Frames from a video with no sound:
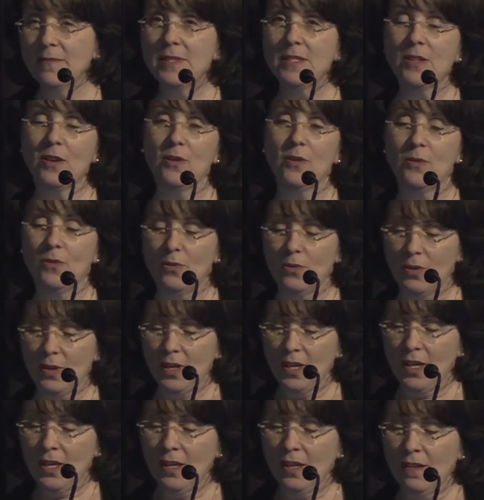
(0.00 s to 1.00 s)
So
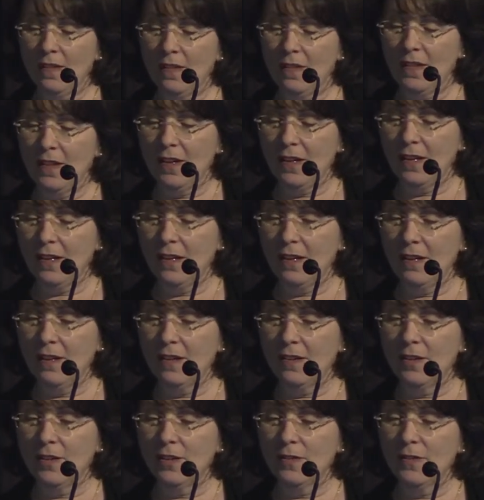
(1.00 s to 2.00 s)
the
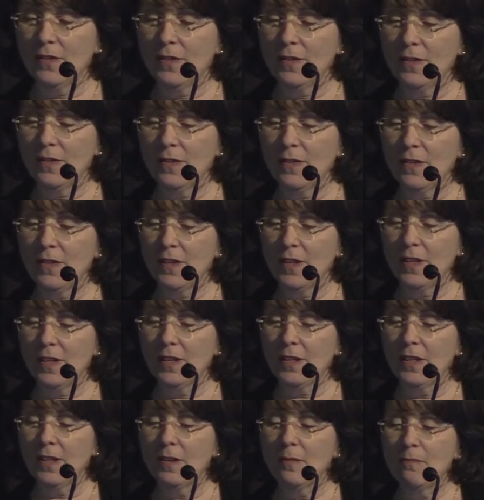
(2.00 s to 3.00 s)

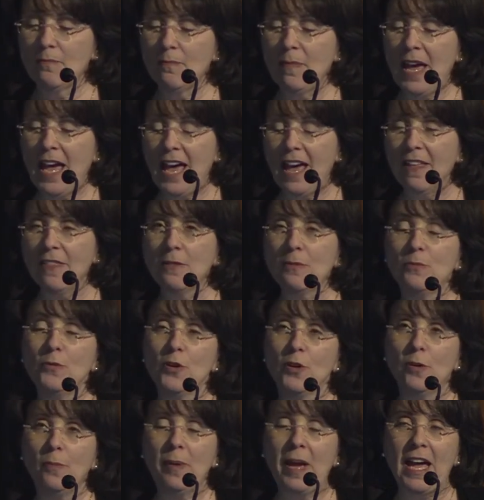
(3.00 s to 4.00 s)

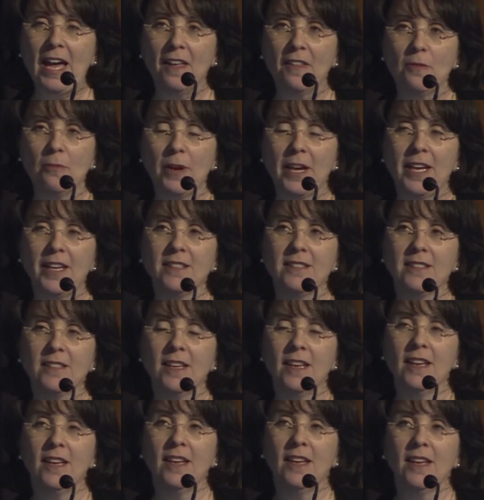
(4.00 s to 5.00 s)
neural pathways,
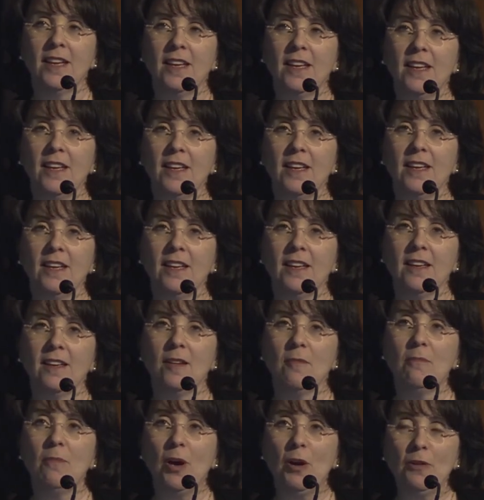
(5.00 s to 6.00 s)

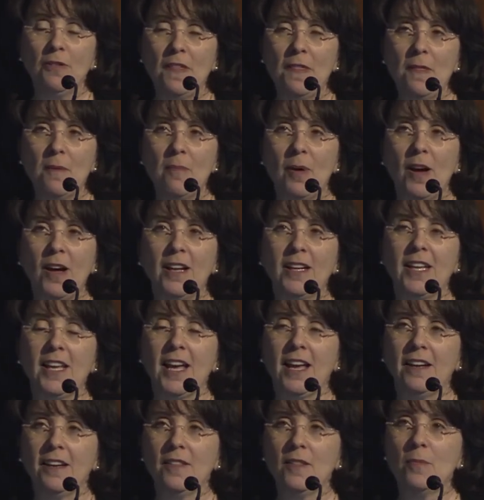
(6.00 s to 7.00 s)
both in the body
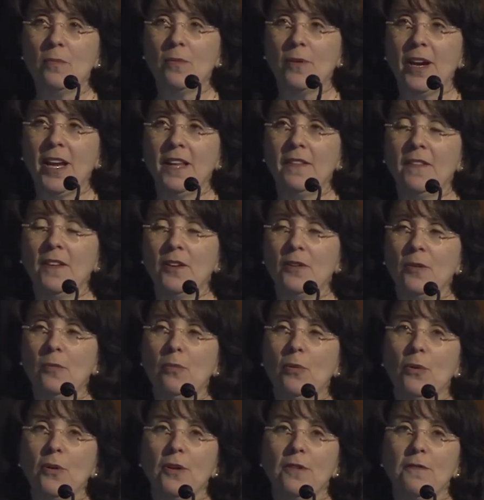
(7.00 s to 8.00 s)
and in the brain, that are
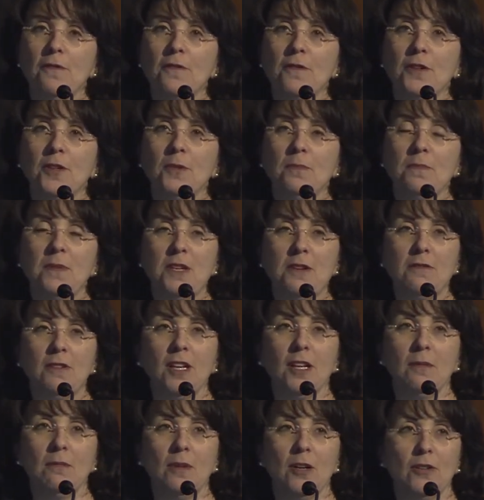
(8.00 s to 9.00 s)
important for
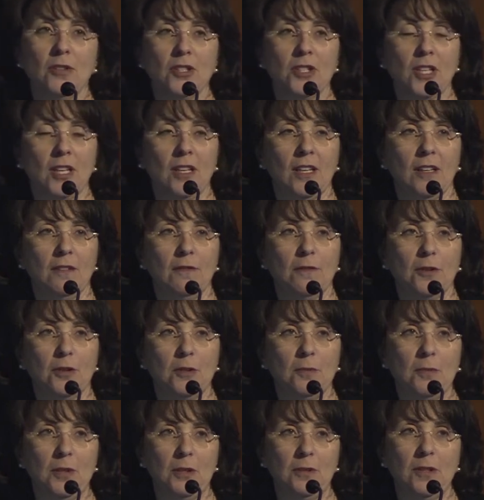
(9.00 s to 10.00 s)
computing emotion and for
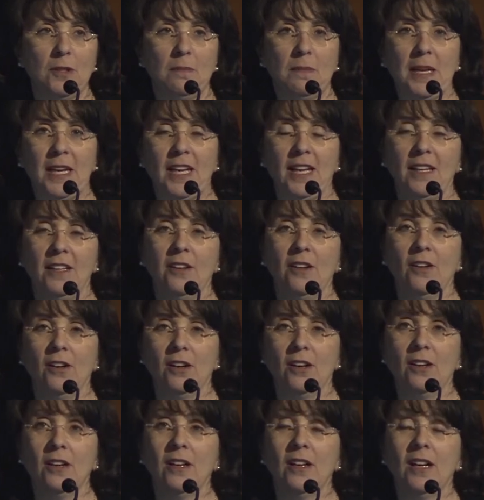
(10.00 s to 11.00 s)
computing pain
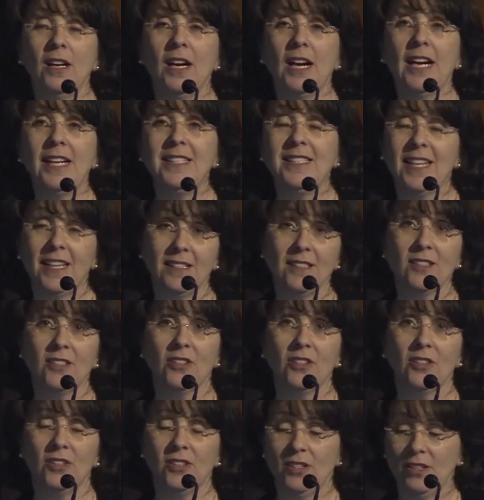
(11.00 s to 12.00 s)
are
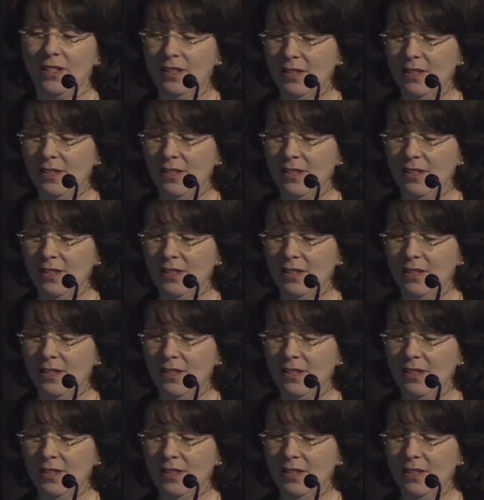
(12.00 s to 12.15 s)
identical.